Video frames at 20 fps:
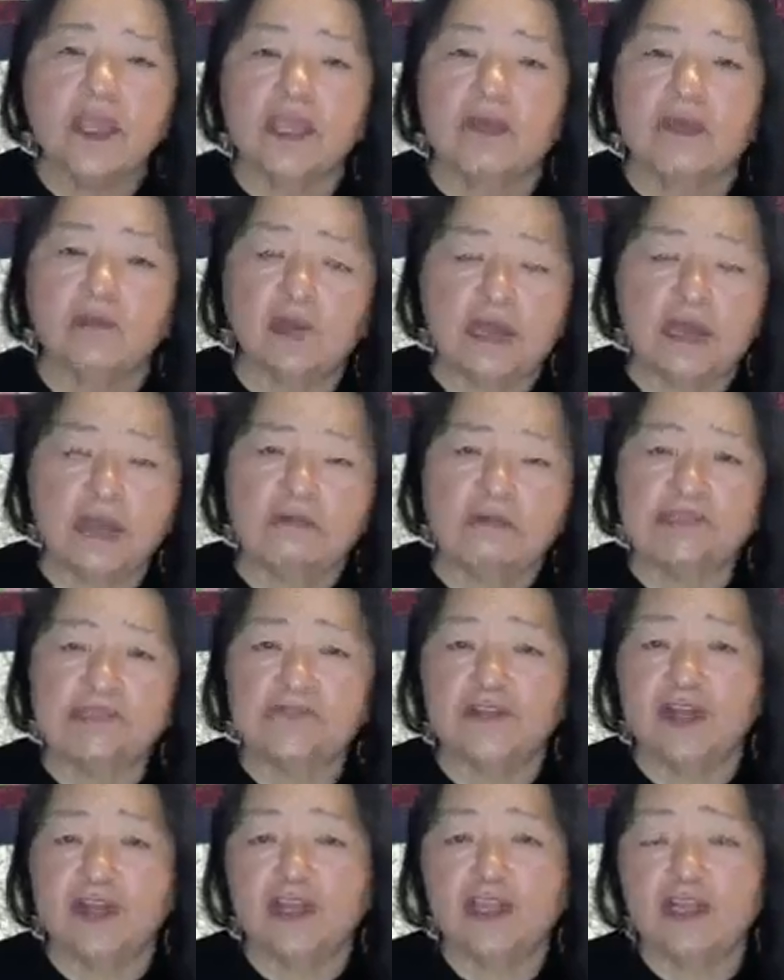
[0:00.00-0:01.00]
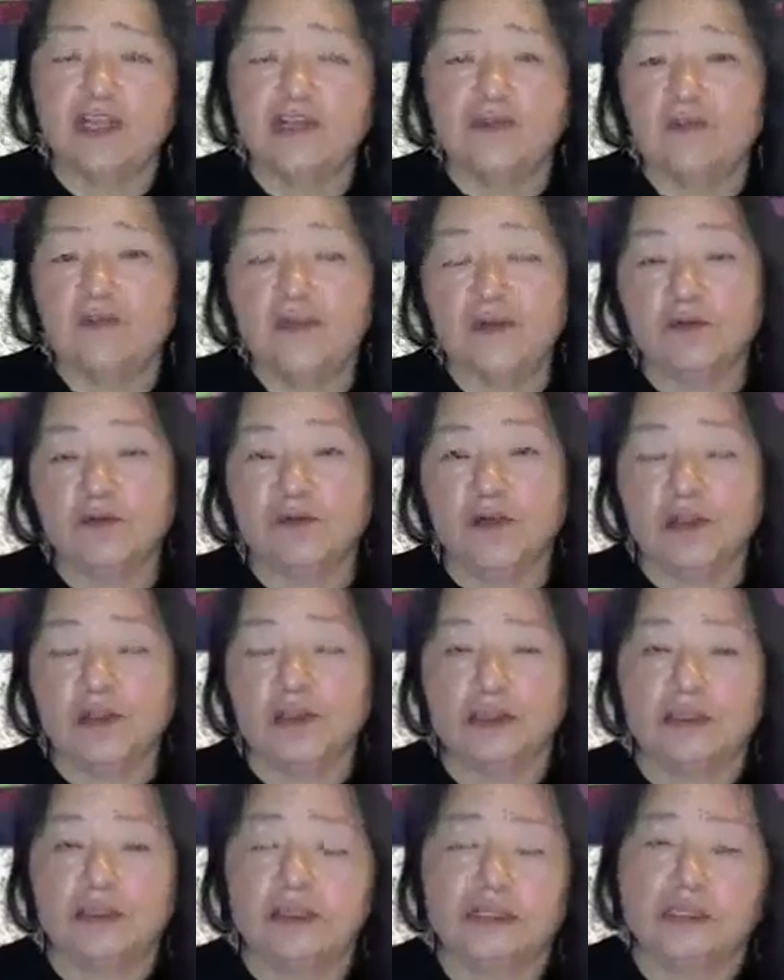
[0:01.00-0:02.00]
And when I was flying up there
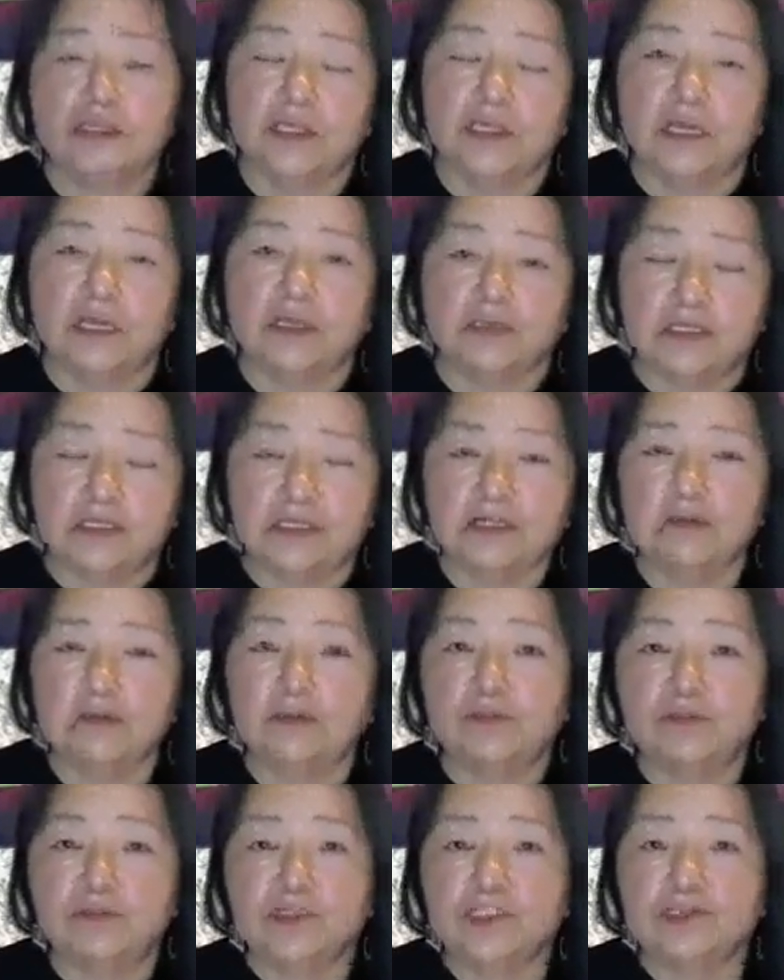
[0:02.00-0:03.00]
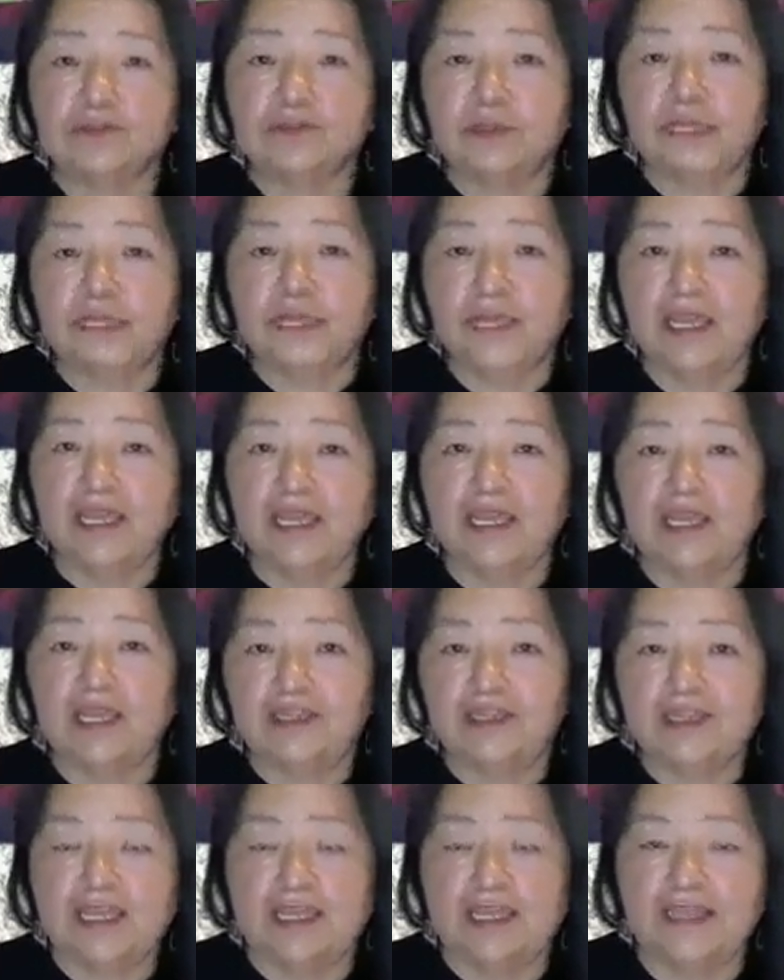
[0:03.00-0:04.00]
on the little bush
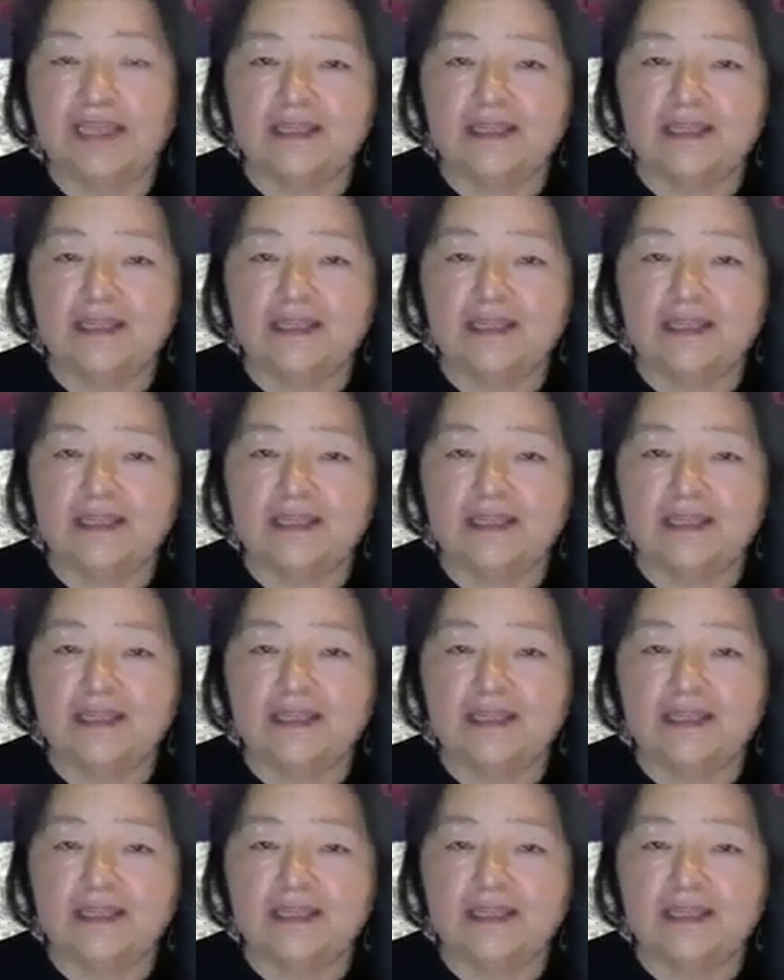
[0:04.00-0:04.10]
plane,